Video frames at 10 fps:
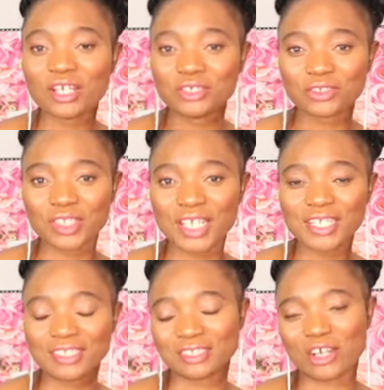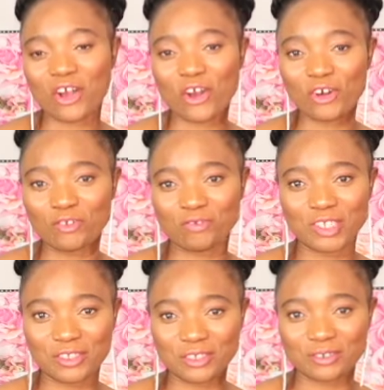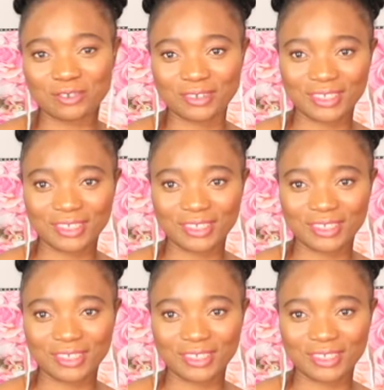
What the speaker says: Today is a haul video.